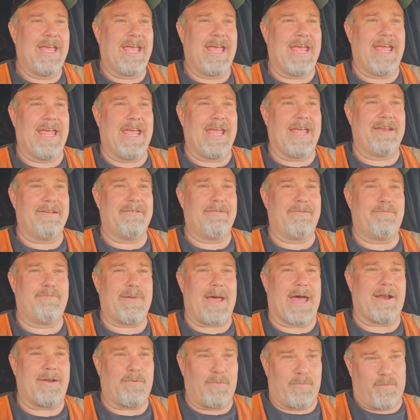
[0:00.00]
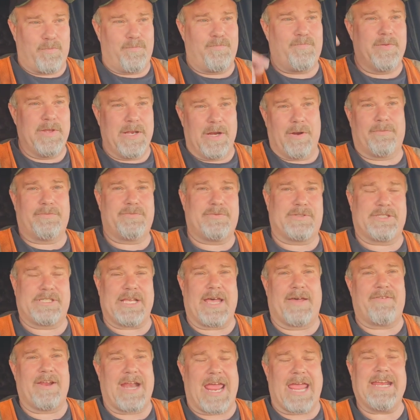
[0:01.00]
And by the
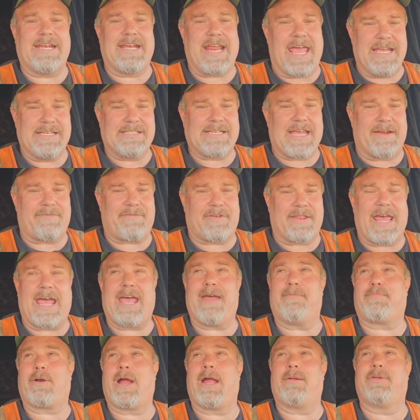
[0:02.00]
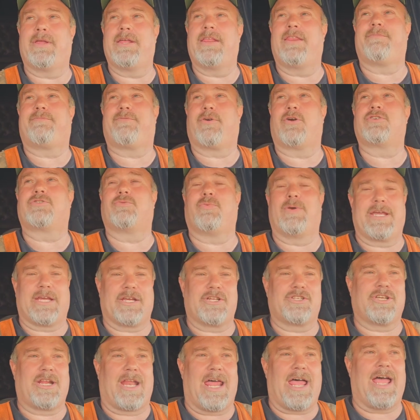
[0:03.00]
7-8 days after that, probably the first week
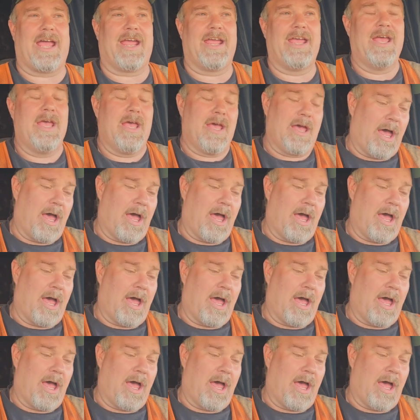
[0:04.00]
of July,